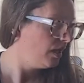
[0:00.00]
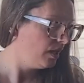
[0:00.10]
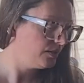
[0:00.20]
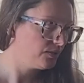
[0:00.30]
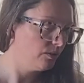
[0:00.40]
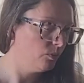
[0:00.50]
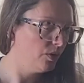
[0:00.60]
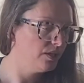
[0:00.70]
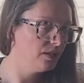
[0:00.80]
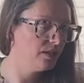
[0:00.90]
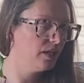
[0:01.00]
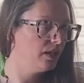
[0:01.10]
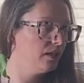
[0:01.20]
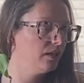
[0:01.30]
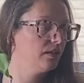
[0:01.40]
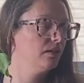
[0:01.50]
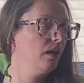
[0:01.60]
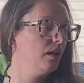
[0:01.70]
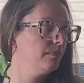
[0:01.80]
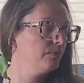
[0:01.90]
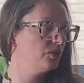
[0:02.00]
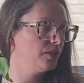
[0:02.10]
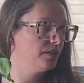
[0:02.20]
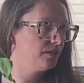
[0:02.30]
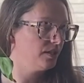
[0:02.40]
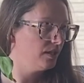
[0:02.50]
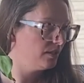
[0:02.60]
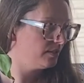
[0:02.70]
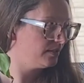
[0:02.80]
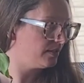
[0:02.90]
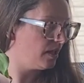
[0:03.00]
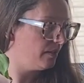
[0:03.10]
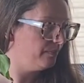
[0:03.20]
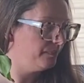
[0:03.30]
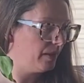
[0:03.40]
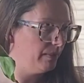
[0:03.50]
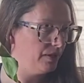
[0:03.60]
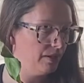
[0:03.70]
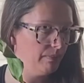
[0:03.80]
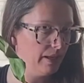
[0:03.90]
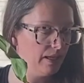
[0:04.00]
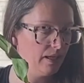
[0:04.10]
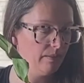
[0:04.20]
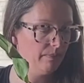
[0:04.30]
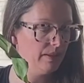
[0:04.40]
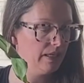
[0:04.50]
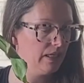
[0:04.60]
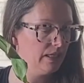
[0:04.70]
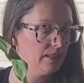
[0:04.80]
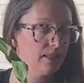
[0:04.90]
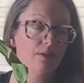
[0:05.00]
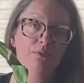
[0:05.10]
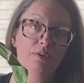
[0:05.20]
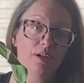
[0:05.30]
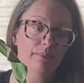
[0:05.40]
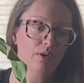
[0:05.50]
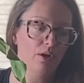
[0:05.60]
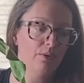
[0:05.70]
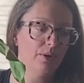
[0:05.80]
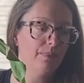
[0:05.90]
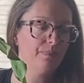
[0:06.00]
And so I'm going to take just some American Paint Company's Freedom Road,